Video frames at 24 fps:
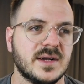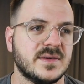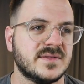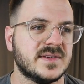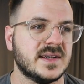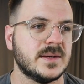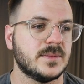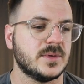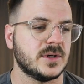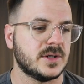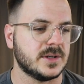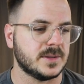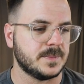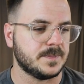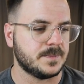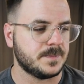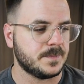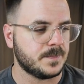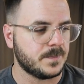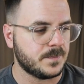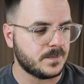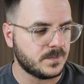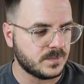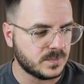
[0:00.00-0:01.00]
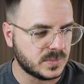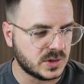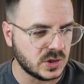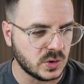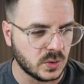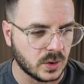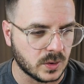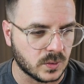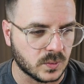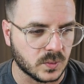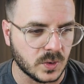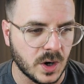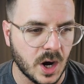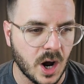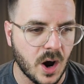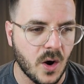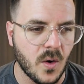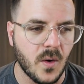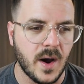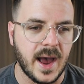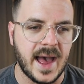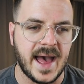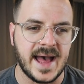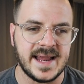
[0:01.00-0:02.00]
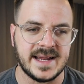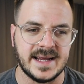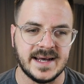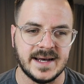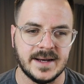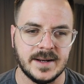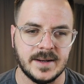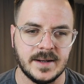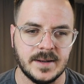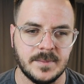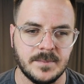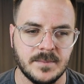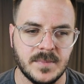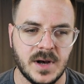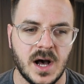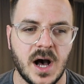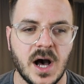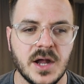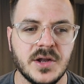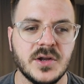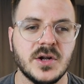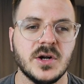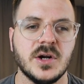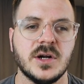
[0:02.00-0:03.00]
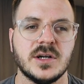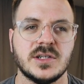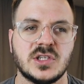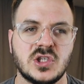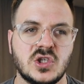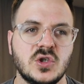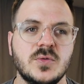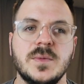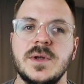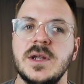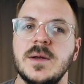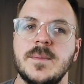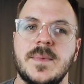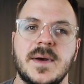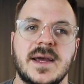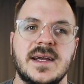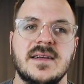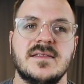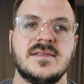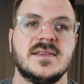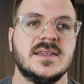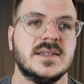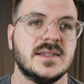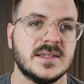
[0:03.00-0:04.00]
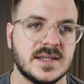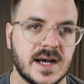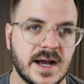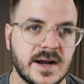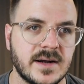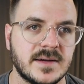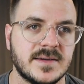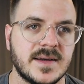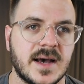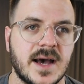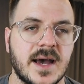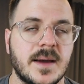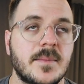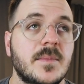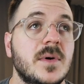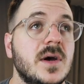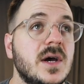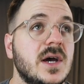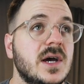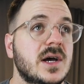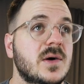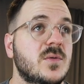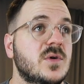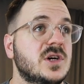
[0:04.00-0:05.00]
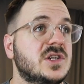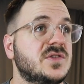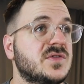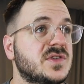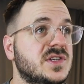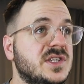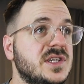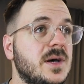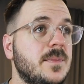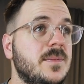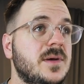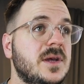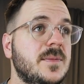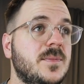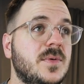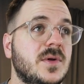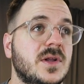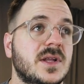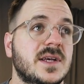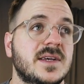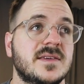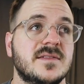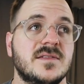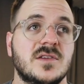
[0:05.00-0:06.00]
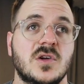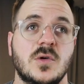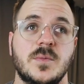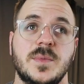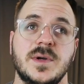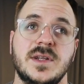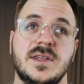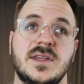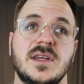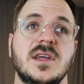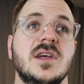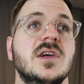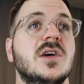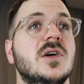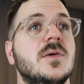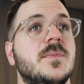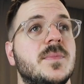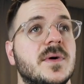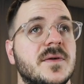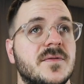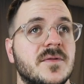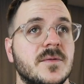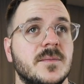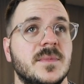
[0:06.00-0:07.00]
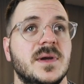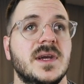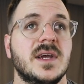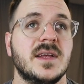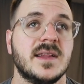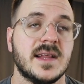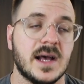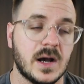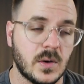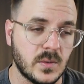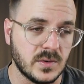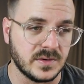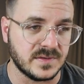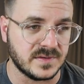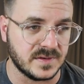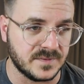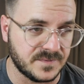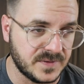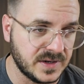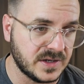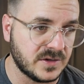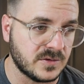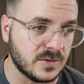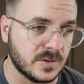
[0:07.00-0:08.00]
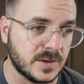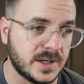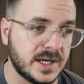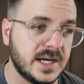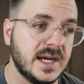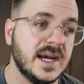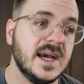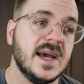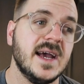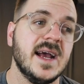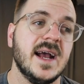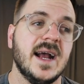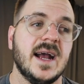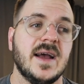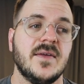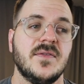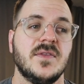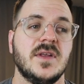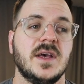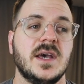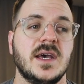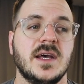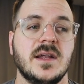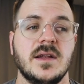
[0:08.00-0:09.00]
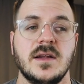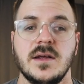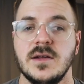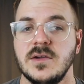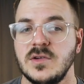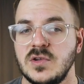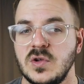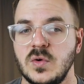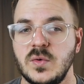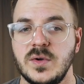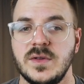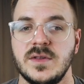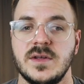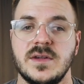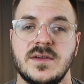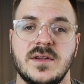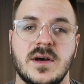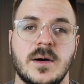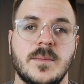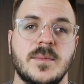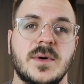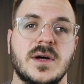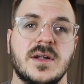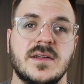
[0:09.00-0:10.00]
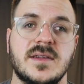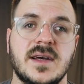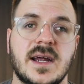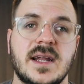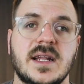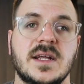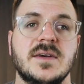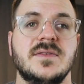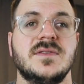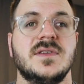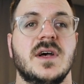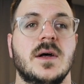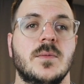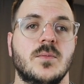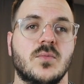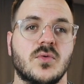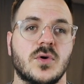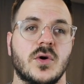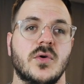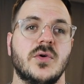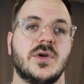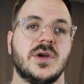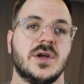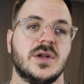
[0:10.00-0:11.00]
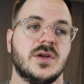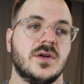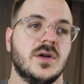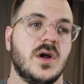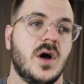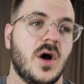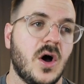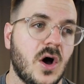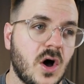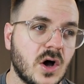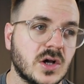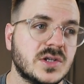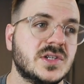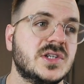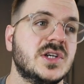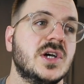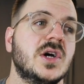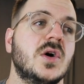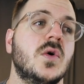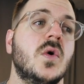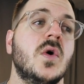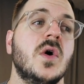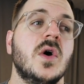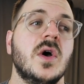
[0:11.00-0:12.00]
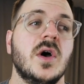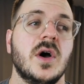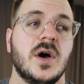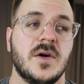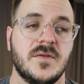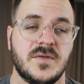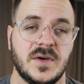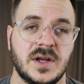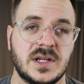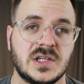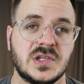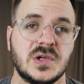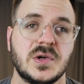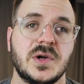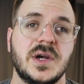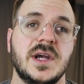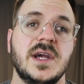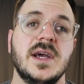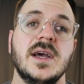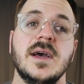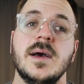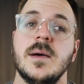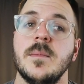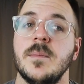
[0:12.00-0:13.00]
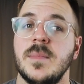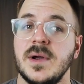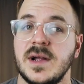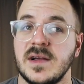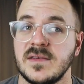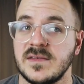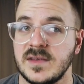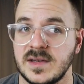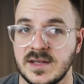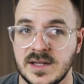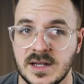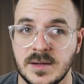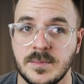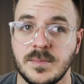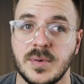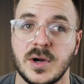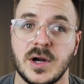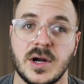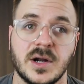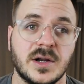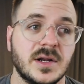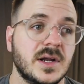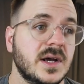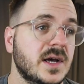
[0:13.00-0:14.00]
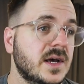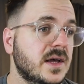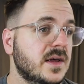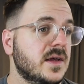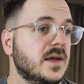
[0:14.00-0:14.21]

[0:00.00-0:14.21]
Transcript: I was able to do a row at um, under a two minute pace the entire time, which for some people is no big deal, but for me that was a victory. And then doing the dumbbell deadlifts unbroken, also a victory because it did burn.